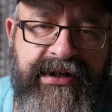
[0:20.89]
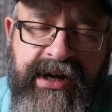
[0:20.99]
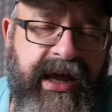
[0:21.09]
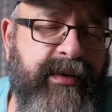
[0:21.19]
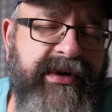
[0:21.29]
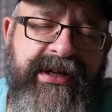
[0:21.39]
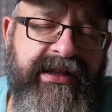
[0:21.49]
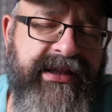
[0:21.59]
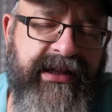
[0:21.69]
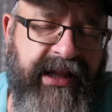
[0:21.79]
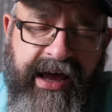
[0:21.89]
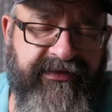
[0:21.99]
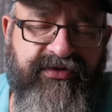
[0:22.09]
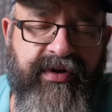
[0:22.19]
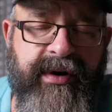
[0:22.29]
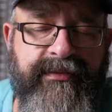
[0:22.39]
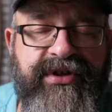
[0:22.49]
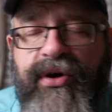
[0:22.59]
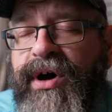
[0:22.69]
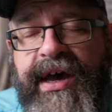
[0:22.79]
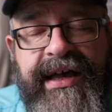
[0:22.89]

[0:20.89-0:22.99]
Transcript: Today we did the live stream. So